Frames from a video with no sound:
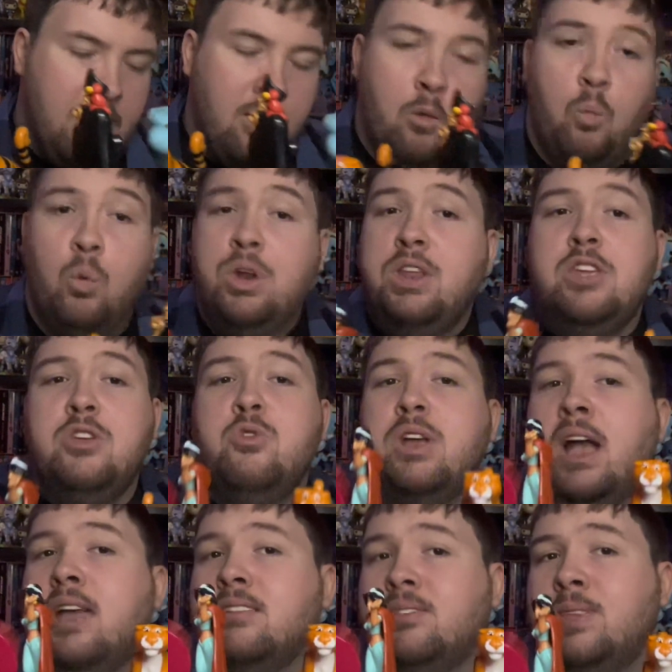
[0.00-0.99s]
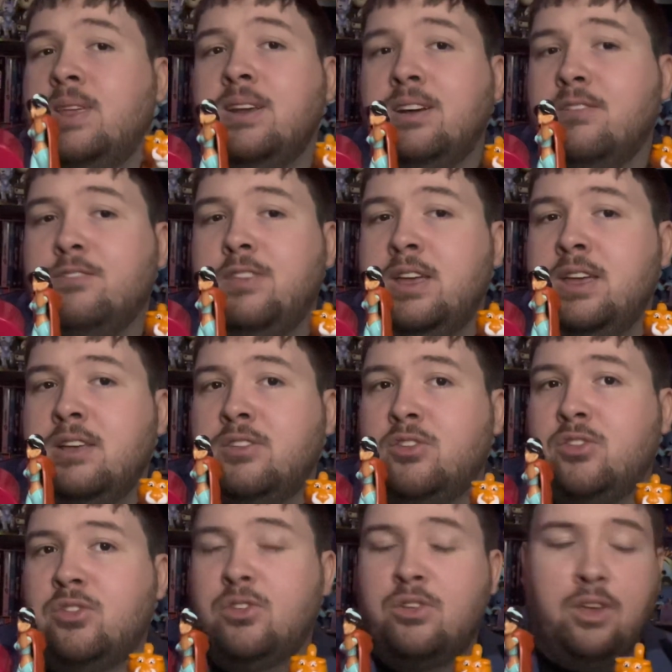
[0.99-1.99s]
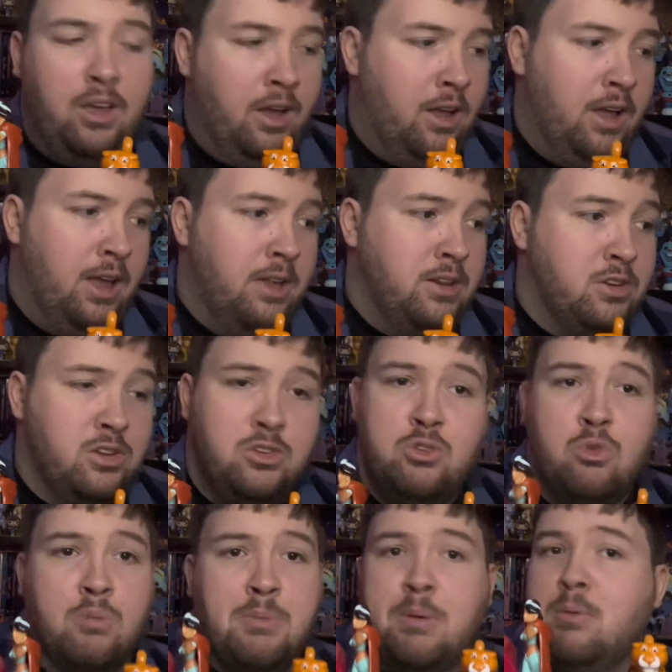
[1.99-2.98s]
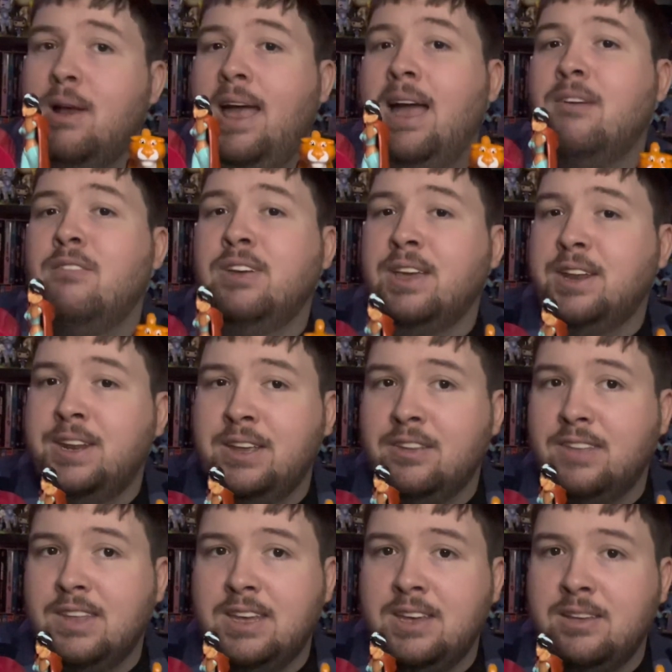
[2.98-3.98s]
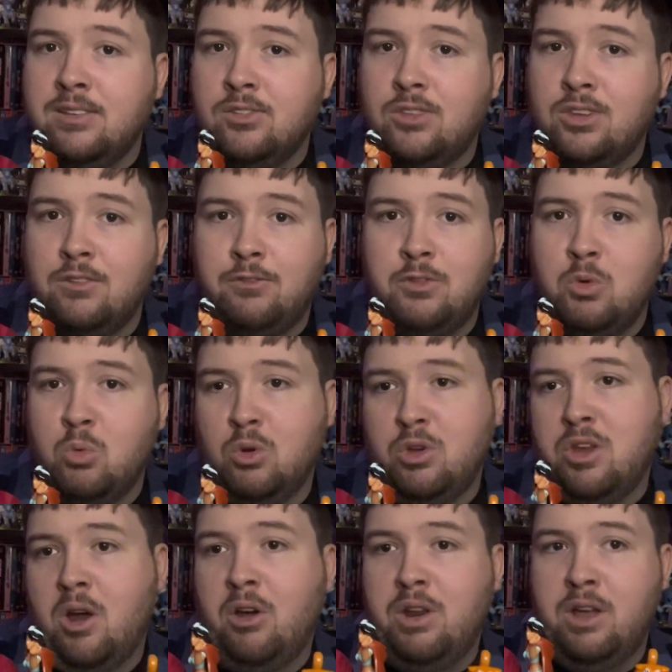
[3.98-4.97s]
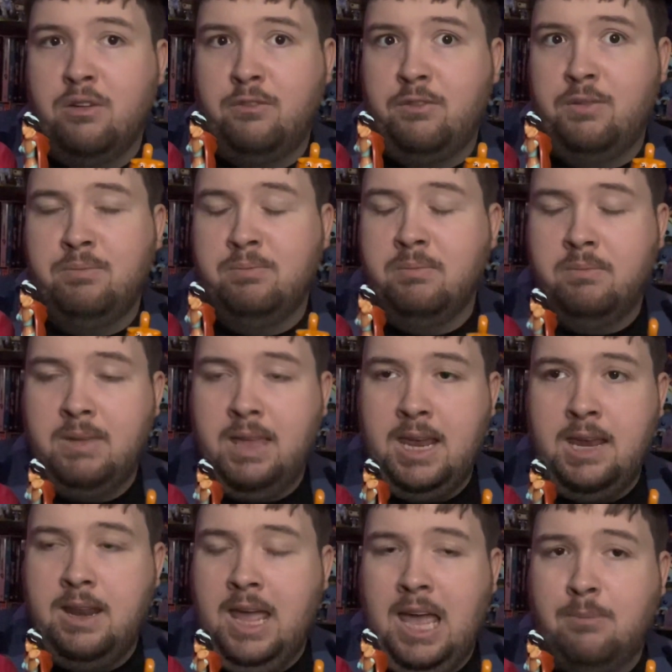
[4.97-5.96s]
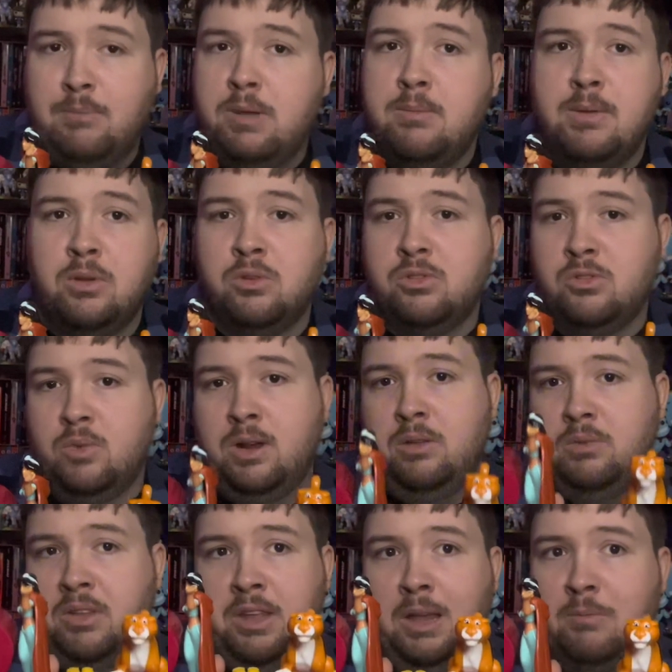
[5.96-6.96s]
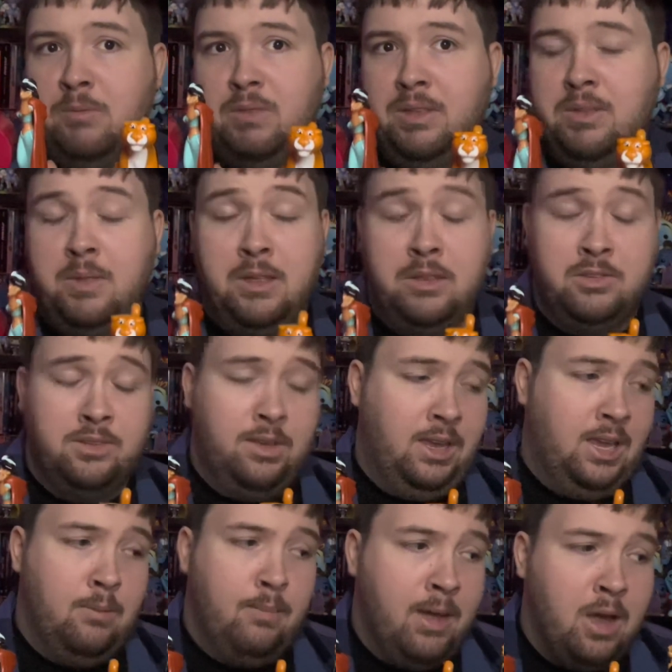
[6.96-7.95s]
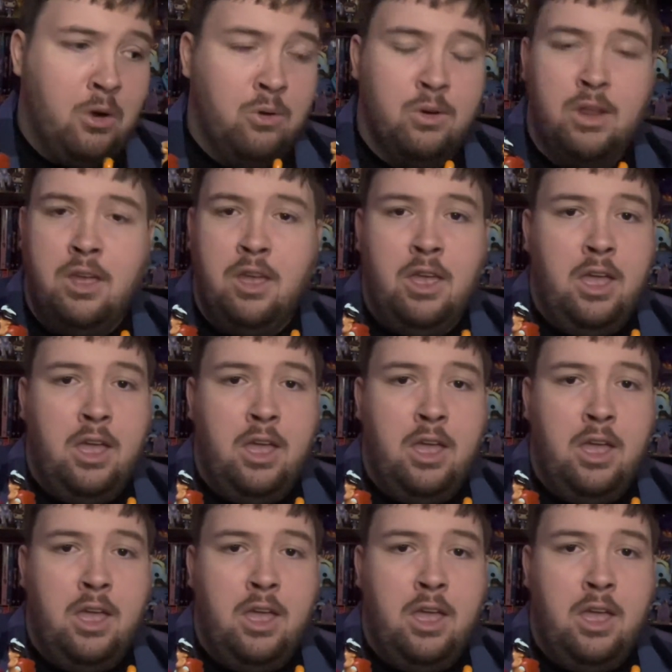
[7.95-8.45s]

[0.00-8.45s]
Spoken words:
what do you guys think of this? Do you remember having any of these if you were young enough and ate Happy Meals around the time that this came out?